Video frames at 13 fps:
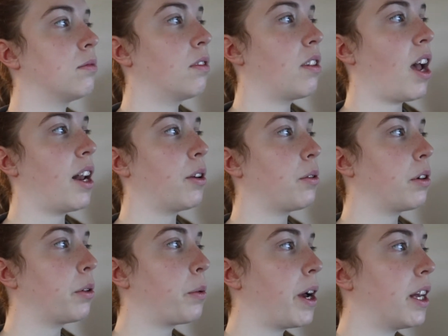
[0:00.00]
data
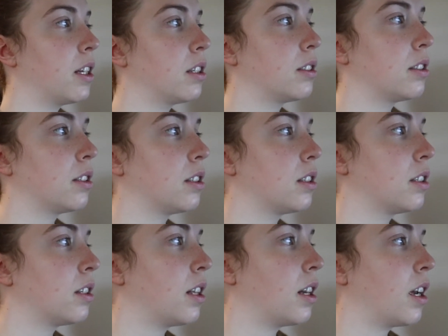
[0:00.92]
requests
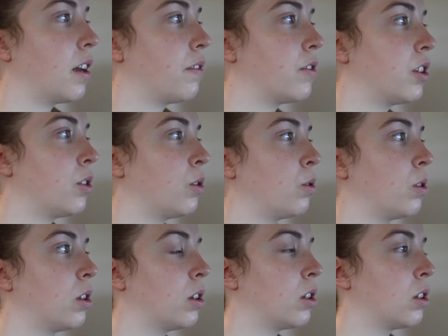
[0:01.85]
that I have to
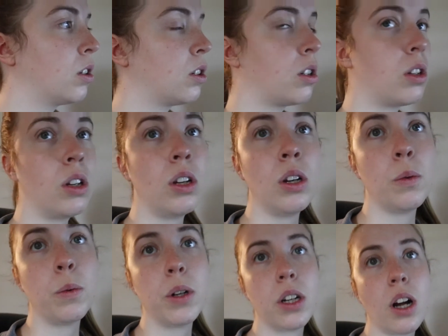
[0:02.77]

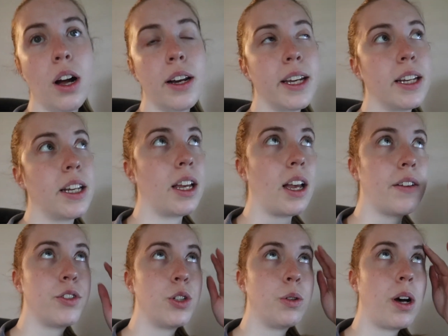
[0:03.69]
work on, and I
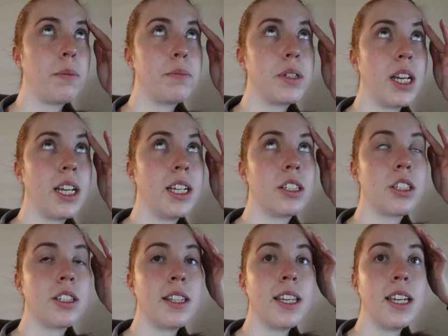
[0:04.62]
have to
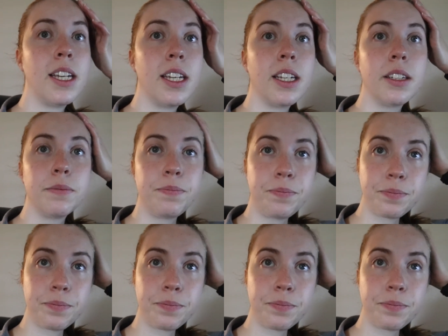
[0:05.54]
update the